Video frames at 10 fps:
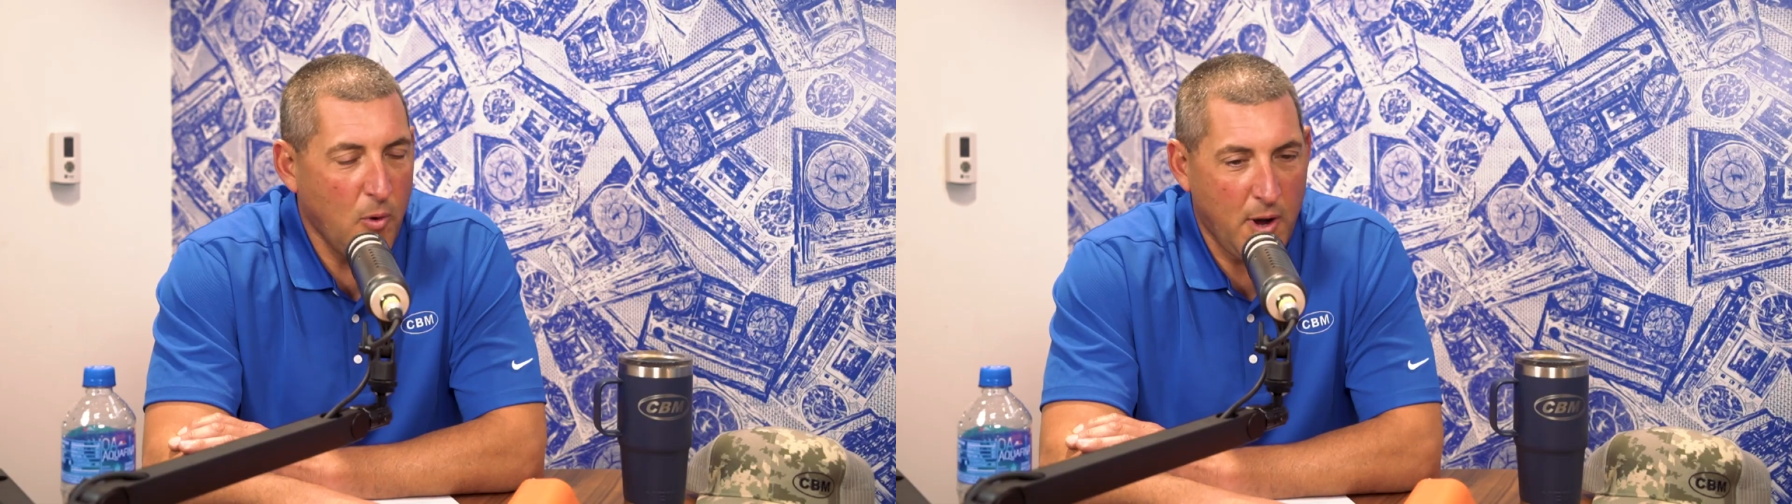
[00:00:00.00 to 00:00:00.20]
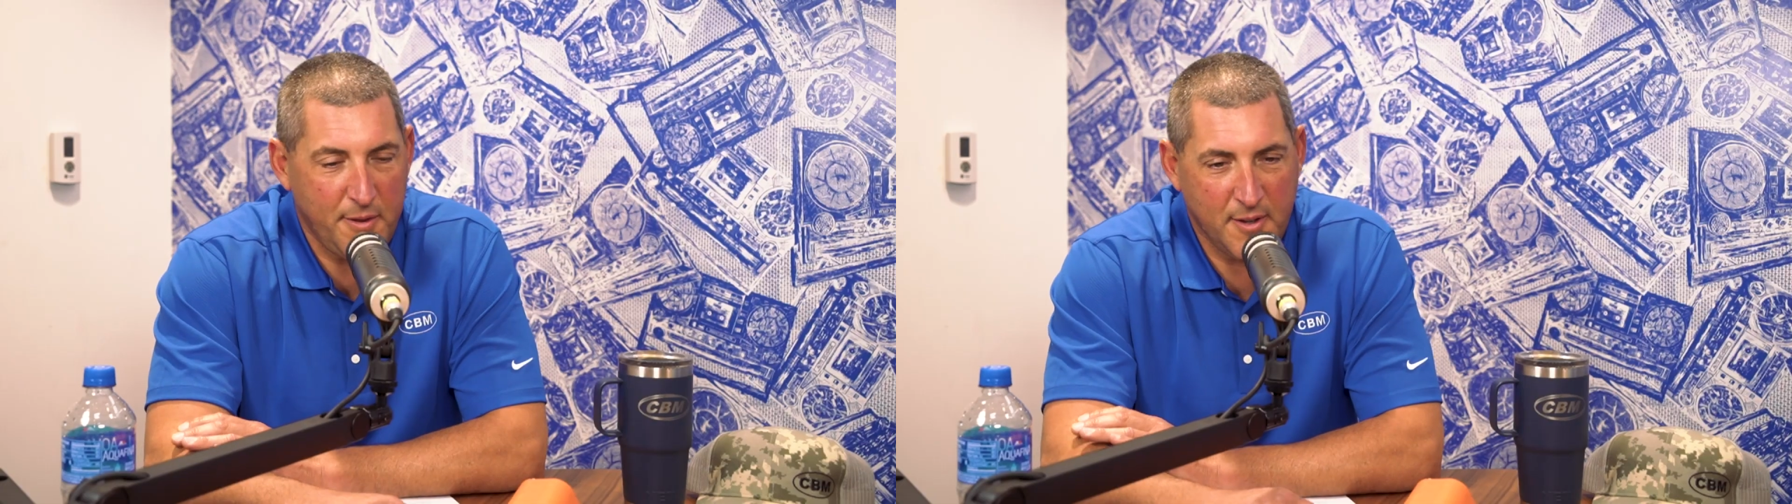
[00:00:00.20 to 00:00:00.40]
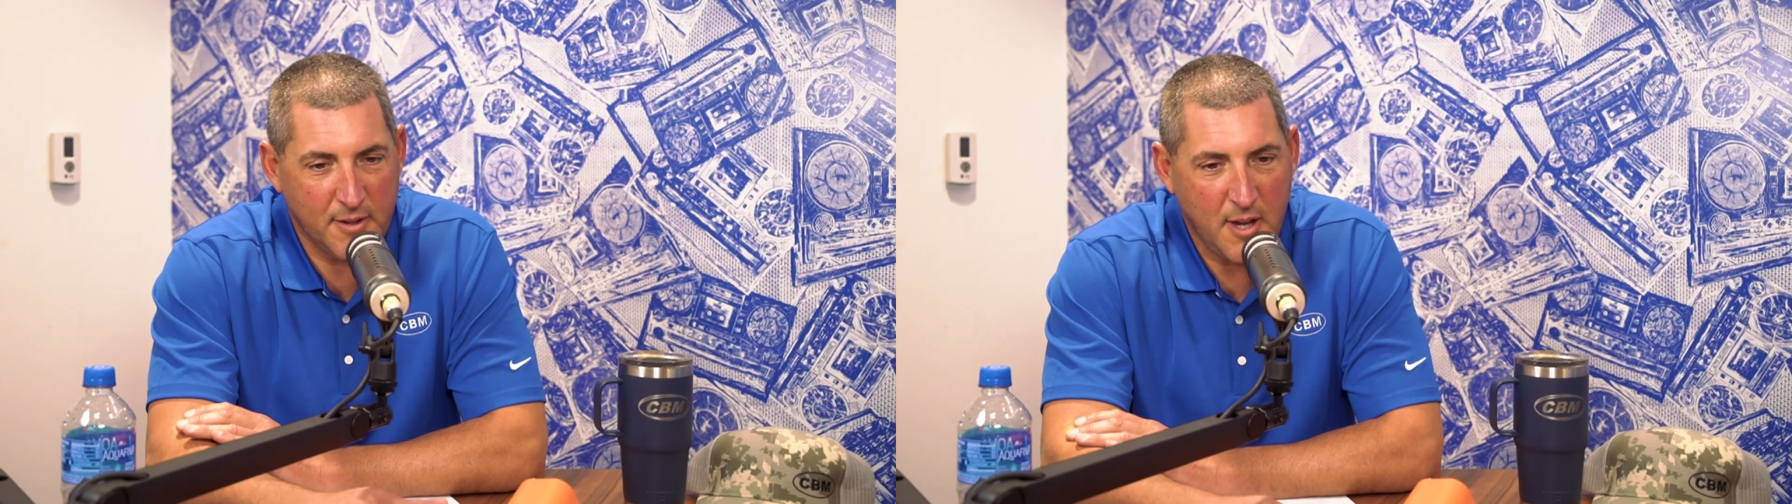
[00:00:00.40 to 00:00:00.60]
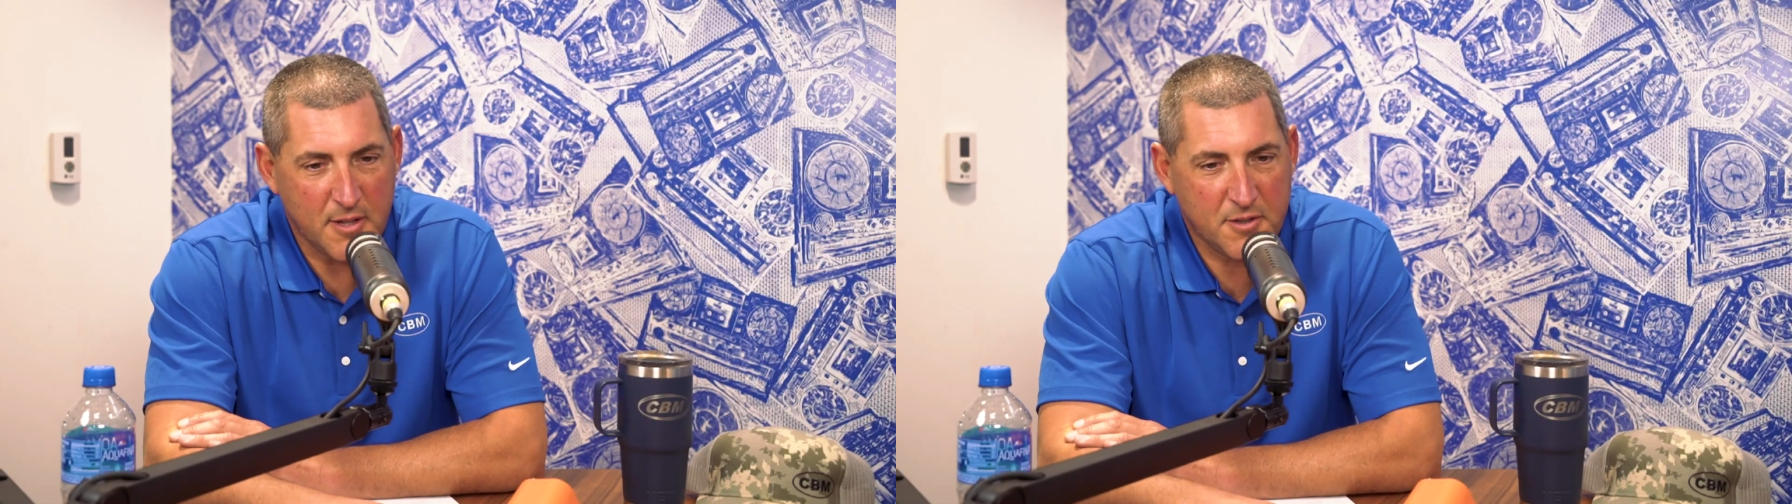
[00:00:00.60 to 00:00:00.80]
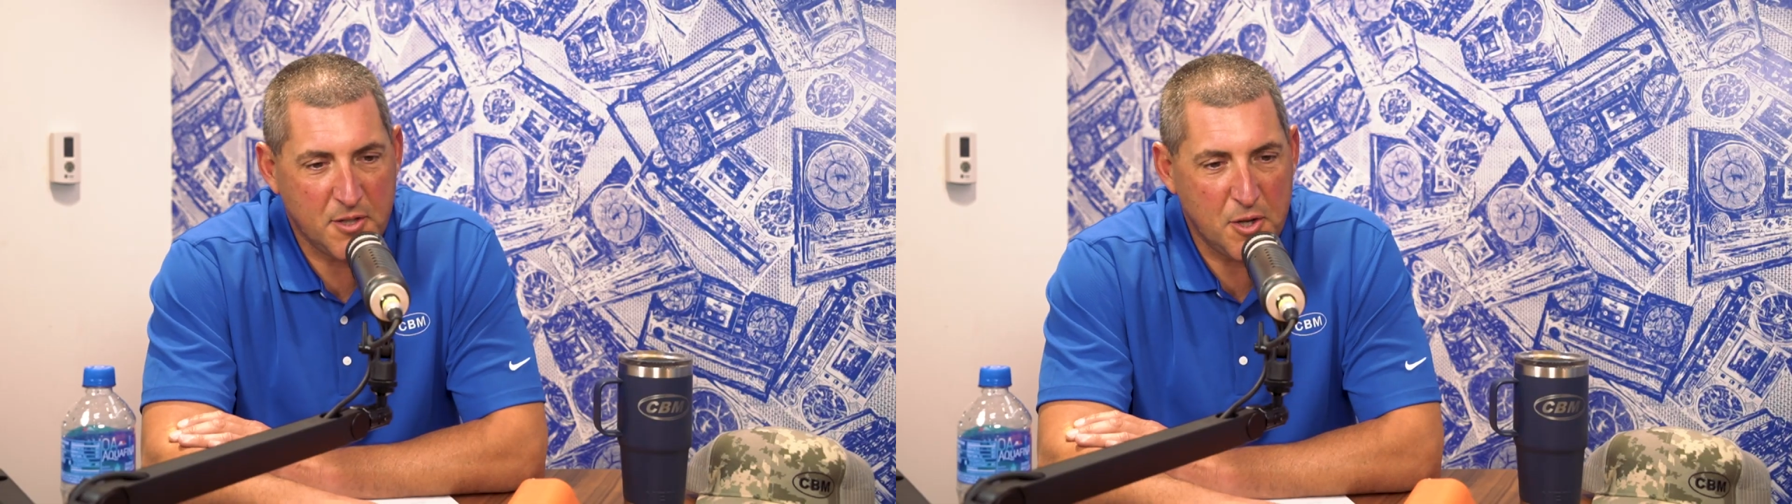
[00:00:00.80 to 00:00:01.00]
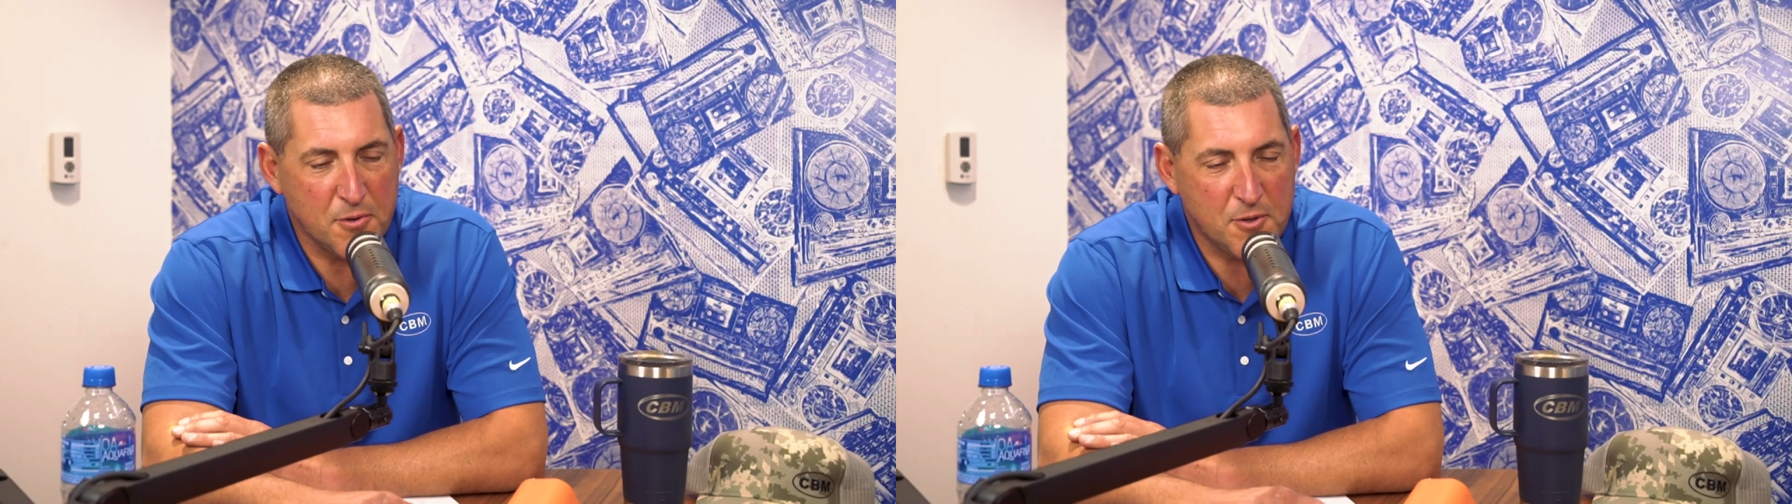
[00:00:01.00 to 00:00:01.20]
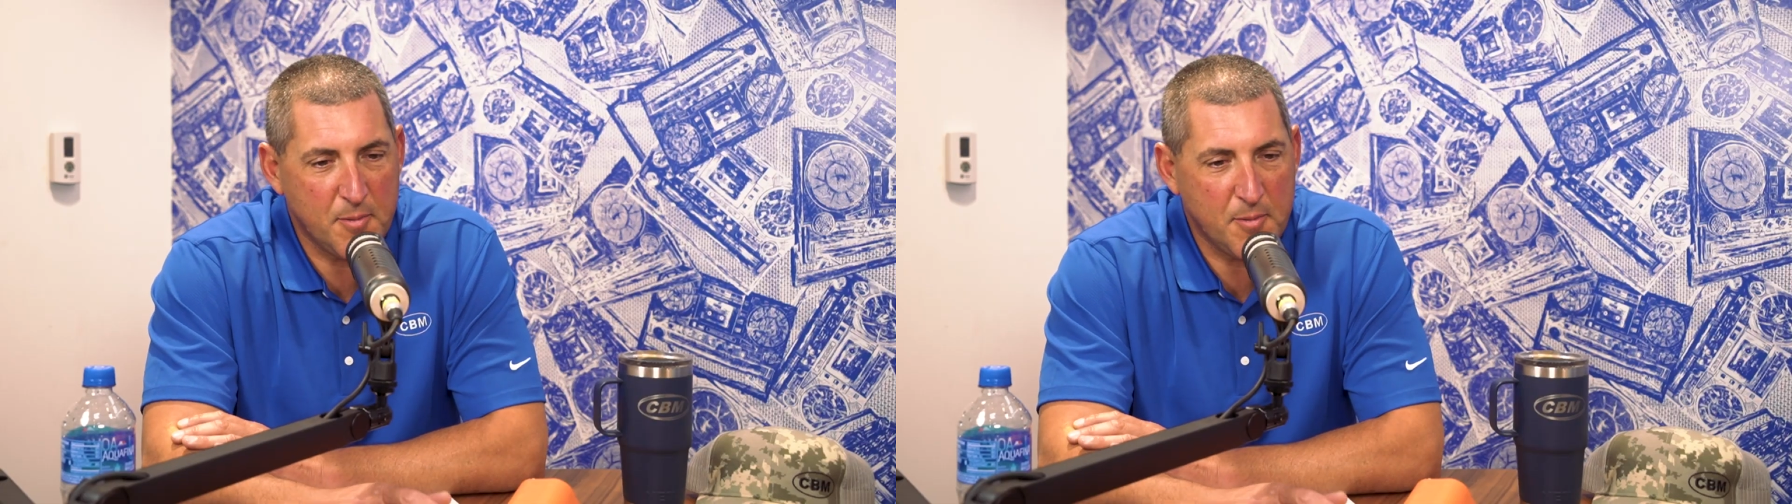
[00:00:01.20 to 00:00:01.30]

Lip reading: Well, I think that's huge,